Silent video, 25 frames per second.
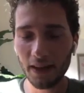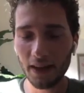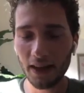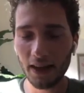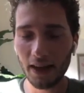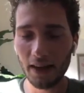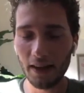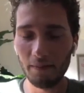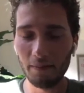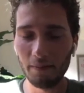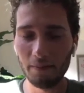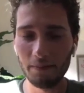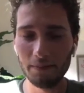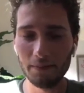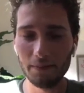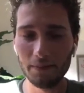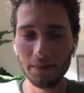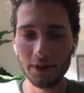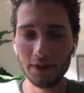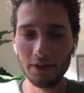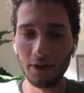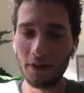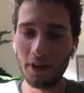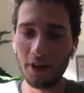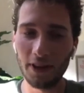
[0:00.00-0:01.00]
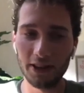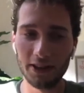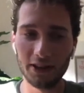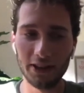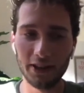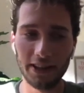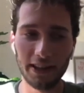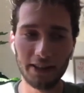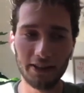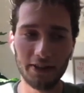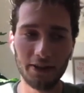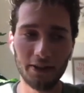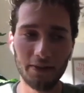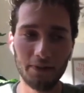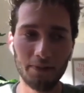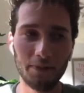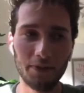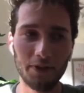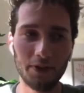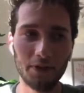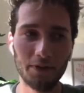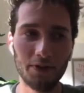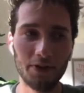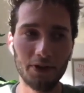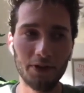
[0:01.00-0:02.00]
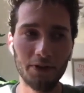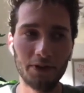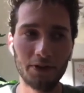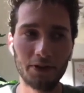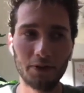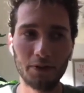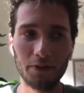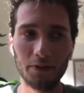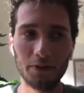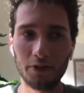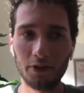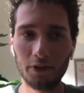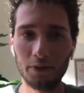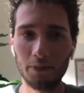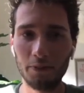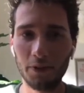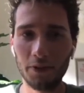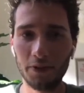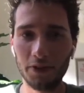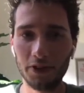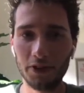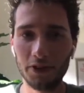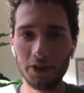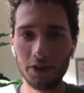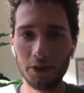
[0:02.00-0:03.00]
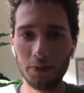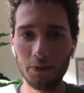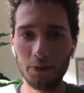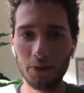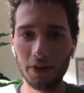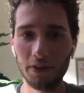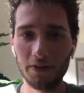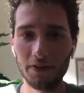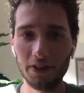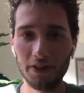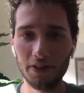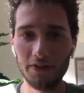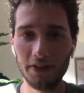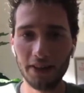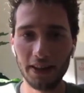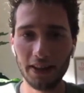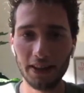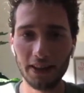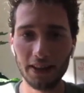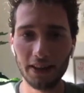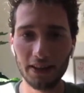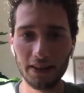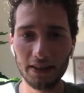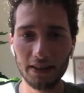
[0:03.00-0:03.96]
It's not hard to get your views confirmed on YouTube, whatever you think.